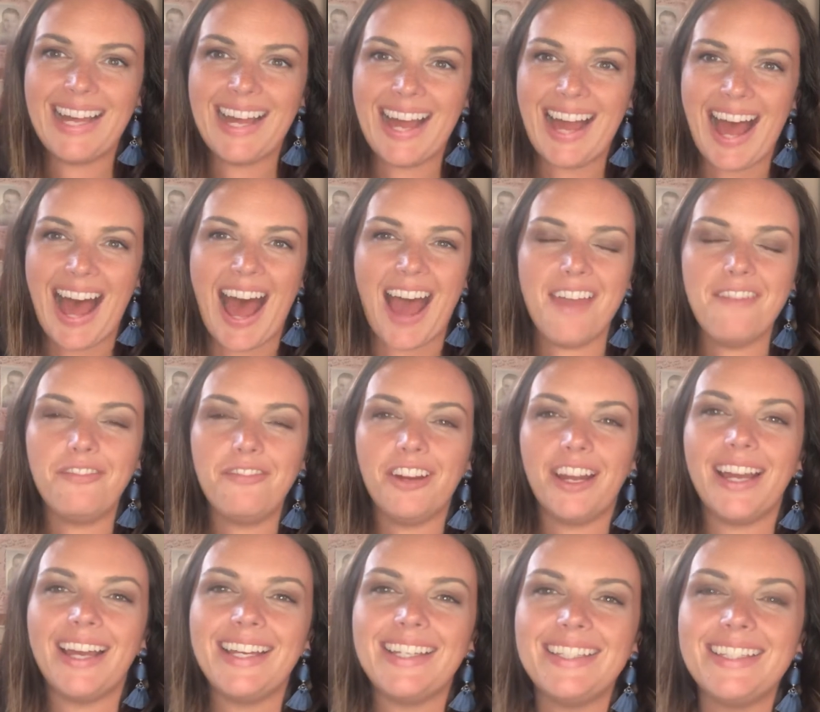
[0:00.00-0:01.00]
Hi
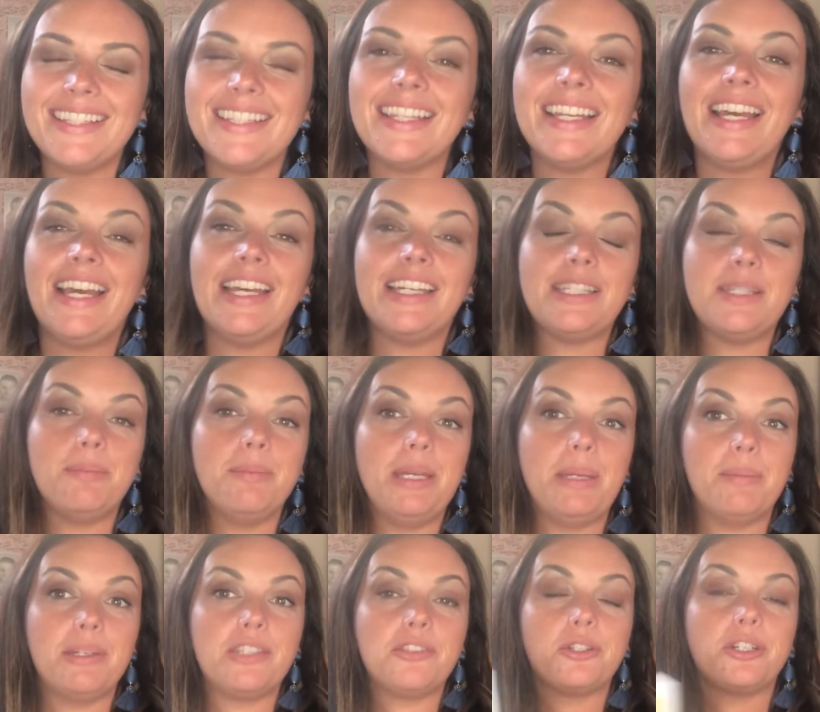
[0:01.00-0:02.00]
friends, it's me,
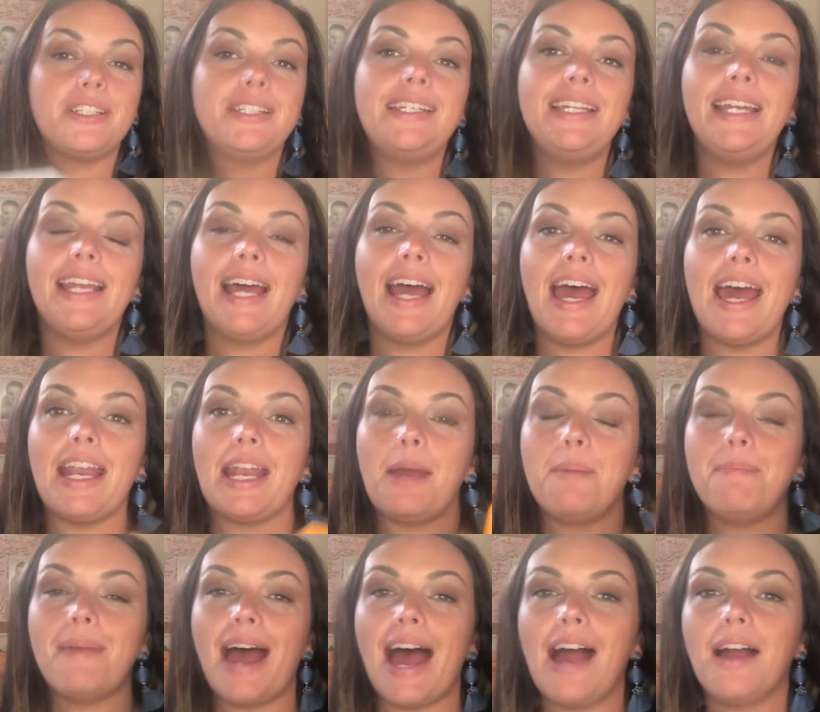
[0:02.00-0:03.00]
Miss Christina, and I'm
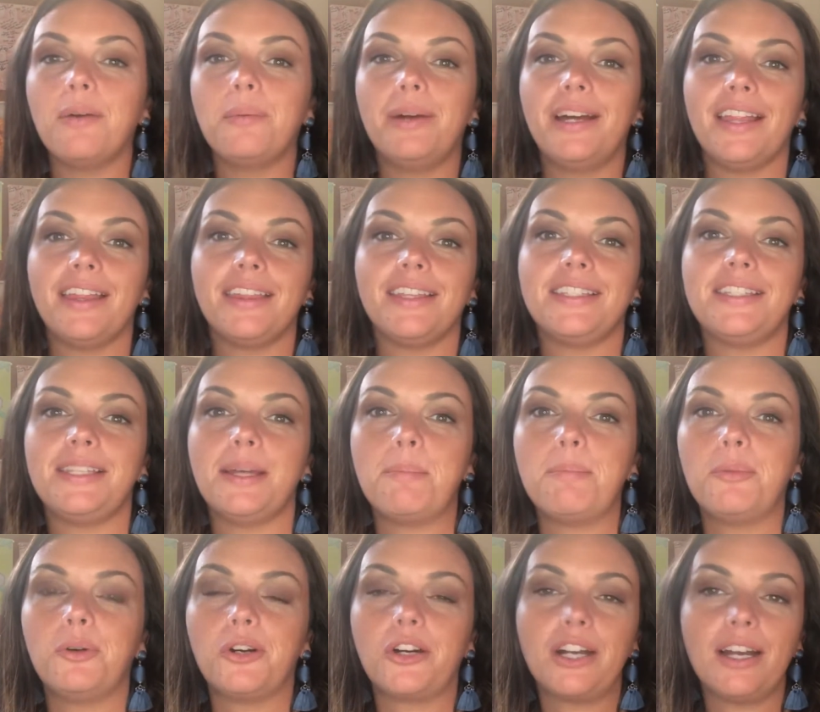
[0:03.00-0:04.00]
back with some
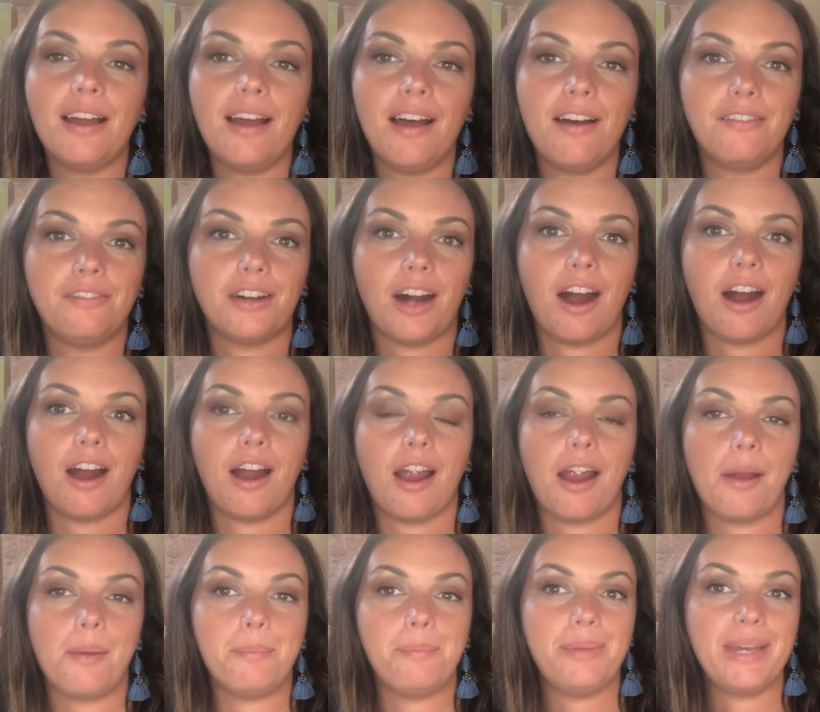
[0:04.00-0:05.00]
more of
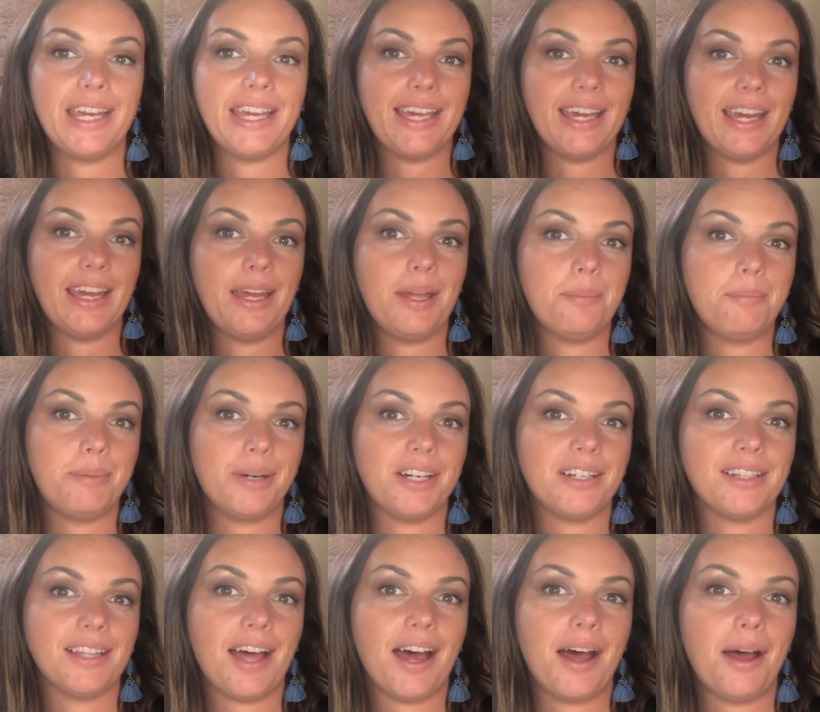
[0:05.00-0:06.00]
our Big Kid Book
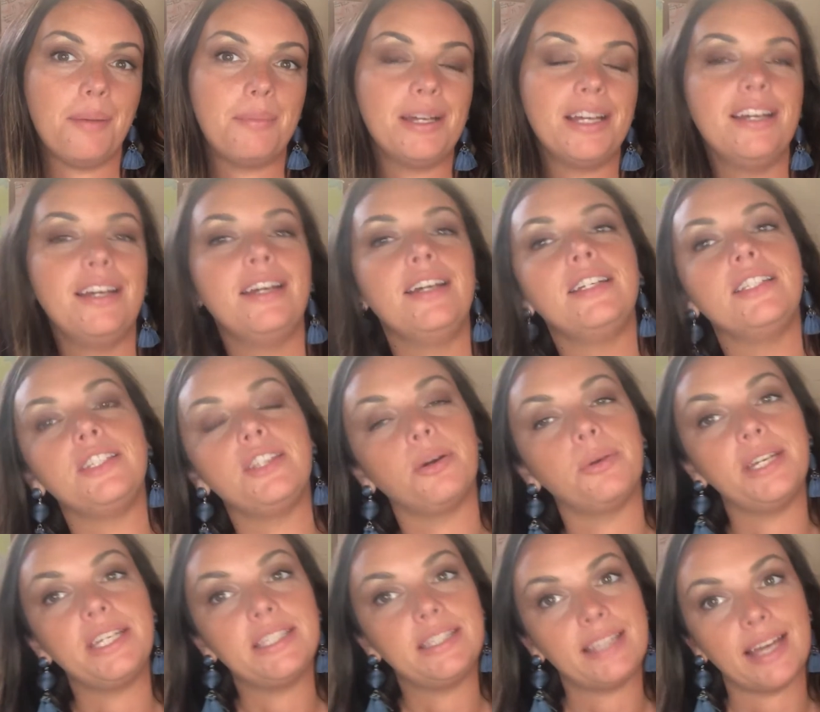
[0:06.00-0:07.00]
Club,
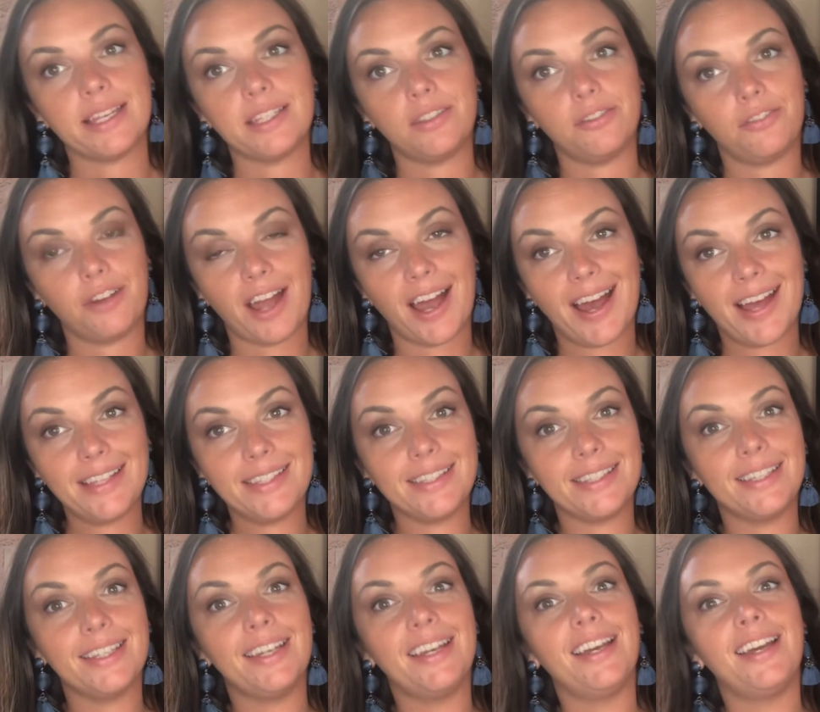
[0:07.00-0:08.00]
Zoey and Sassafras,
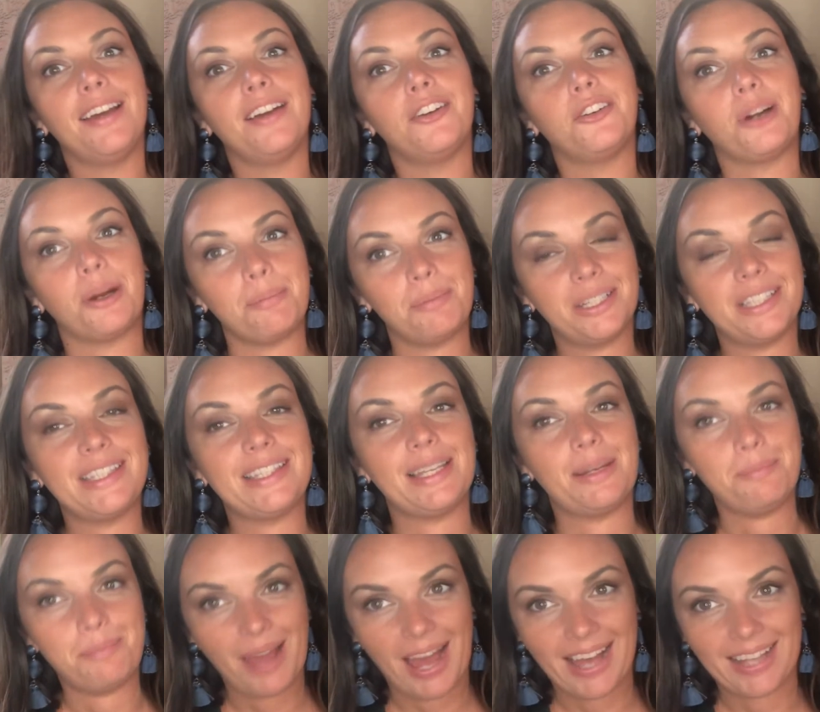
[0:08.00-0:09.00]
Grumplets
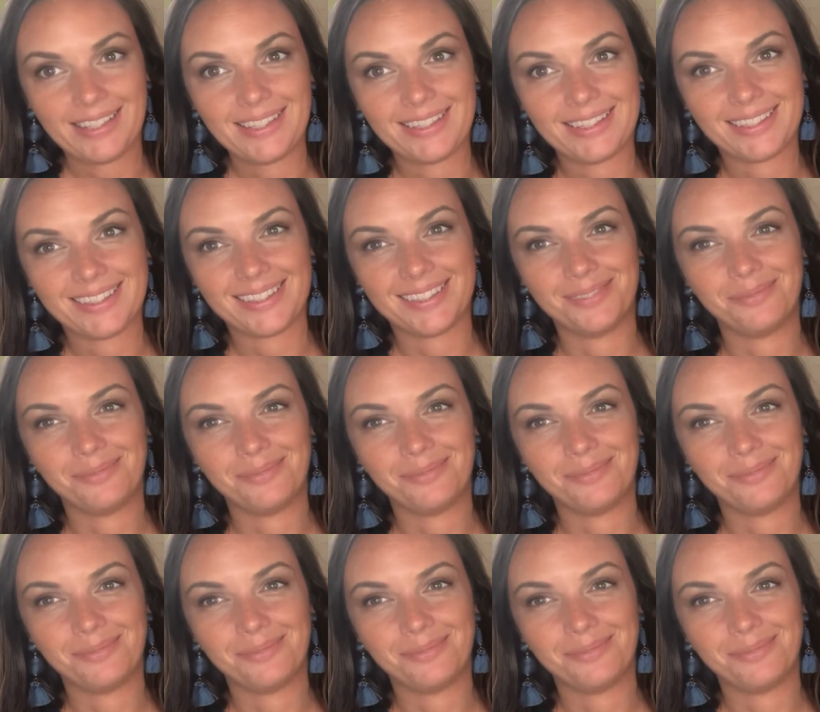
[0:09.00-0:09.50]
and Pests.